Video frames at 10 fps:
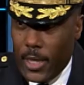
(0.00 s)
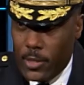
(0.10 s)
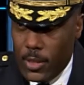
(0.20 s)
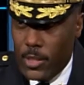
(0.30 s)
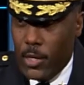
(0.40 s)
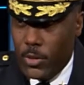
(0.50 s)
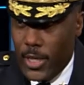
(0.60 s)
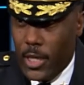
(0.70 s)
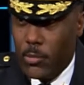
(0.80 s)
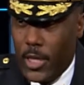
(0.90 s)
incidents that were
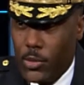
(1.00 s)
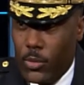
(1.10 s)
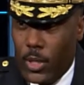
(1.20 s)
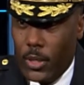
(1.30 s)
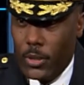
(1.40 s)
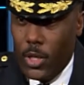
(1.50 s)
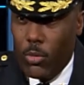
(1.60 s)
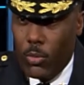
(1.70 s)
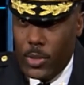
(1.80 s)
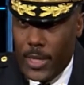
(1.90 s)
taking place where no
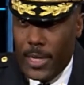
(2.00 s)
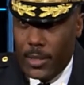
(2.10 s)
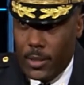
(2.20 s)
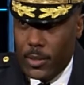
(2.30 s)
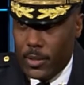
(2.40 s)
one was hit.